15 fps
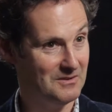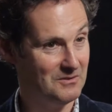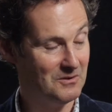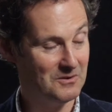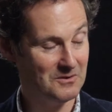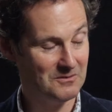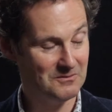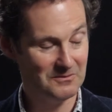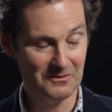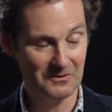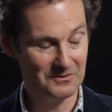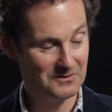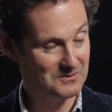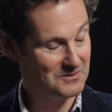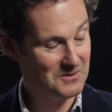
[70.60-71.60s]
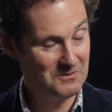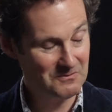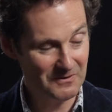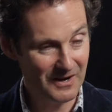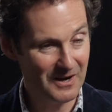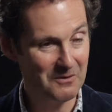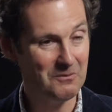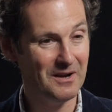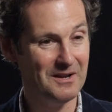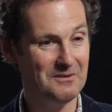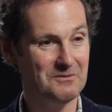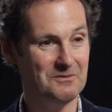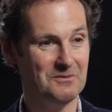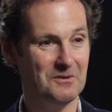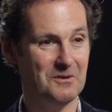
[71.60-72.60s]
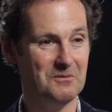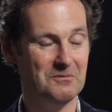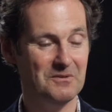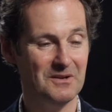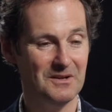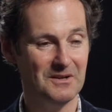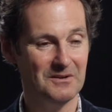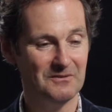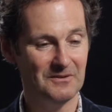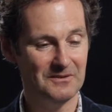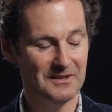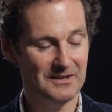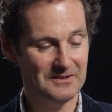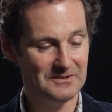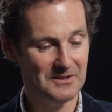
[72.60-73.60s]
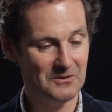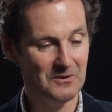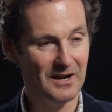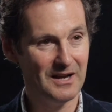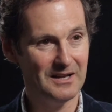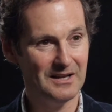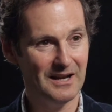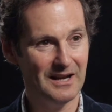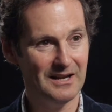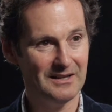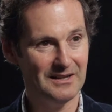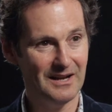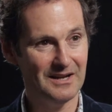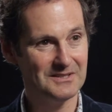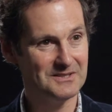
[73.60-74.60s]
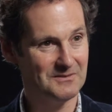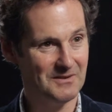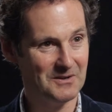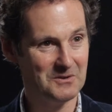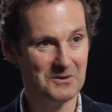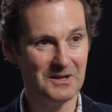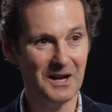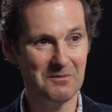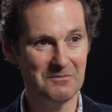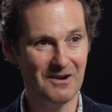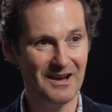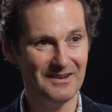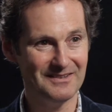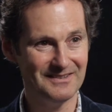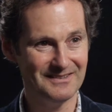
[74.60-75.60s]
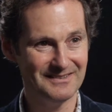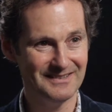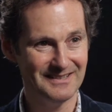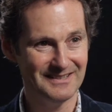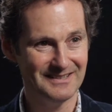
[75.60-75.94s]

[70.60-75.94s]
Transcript: not too far away from EIZO, I asked if I could come around and